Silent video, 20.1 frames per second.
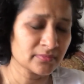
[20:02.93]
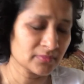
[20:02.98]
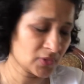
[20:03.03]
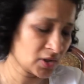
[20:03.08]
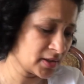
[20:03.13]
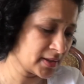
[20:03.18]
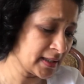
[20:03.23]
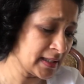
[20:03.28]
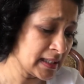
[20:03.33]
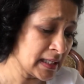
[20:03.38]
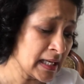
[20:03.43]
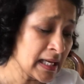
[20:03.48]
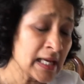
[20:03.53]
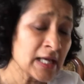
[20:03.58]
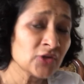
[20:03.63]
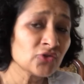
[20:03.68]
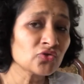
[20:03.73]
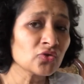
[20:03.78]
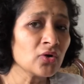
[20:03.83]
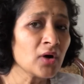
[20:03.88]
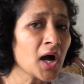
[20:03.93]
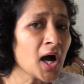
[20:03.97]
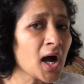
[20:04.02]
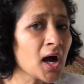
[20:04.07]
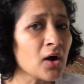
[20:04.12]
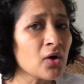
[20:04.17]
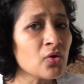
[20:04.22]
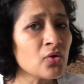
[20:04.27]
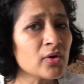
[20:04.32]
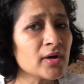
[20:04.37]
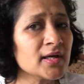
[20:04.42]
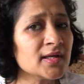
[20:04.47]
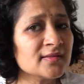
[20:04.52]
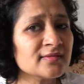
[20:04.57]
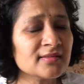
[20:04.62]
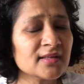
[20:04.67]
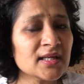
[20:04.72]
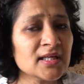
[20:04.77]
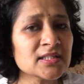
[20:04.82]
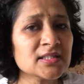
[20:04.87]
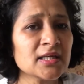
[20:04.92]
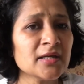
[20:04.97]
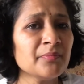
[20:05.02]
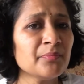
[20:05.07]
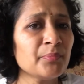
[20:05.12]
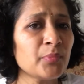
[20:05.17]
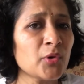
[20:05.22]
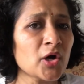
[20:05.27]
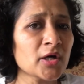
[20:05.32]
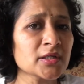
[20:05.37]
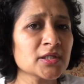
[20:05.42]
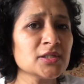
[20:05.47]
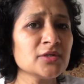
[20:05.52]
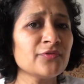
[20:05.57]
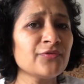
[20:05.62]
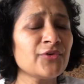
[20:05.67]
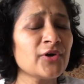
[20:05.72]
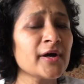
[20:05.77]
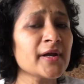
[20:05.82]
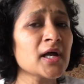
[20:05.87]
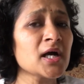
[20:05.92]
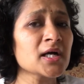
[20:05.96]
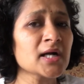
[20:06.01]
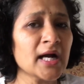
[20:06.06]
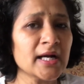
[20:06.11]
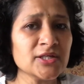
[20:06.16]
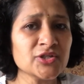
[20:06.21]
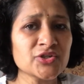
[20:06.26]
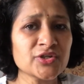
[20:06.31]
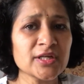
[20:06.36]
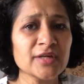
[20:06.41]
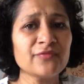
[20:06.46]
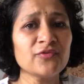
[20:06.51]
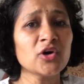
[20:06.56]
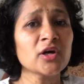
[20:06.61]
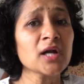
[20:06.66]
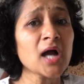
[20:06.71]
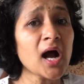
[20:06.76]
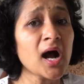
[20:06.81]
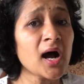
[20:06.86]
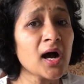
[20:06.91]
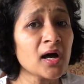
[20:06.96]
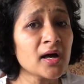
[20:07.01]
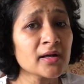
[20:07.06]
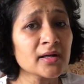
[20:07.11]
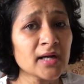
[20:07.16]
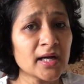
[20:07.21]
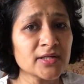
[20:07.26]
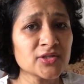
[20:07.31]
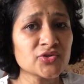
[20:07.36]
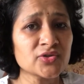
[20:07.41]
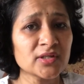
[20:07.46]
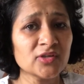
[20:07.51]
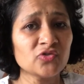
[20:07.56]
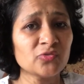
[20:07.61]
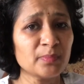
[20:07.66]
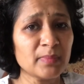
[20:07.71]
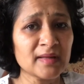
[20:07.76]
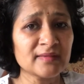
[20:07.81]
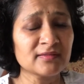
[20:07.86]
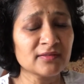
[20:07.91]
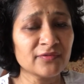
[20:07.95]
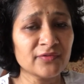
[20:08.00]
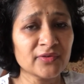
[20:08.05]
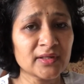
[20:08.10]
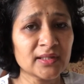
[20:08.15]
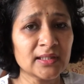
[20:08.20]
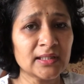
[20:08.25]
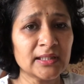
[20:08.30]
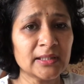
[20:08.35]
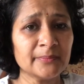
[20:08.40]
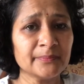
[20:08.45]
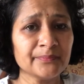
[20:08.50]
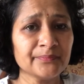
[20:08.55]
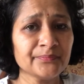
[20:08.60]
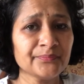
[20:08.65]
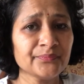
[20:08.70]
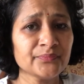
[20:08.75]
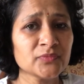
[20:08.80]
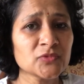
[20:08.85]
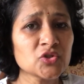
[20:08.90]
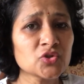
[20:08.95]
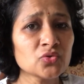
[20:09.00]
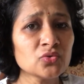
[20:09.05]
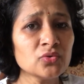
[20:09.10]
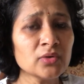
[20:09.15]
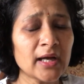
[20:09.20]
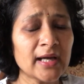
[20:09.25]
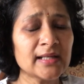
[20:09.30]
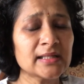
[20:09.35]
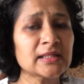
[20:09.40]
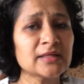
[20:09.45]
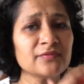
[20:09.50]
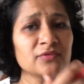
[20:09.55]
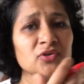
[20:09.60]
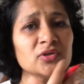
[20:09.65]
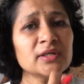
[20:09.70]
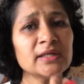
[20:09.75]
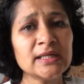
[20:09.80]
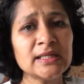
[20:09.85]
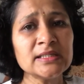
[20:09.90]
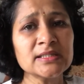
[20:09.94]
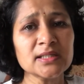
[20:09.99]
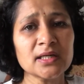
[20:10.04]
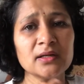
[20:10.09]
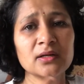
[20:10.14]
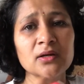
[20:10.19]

All right, so how is it important for our country specifically? Two, I'll give you a hint.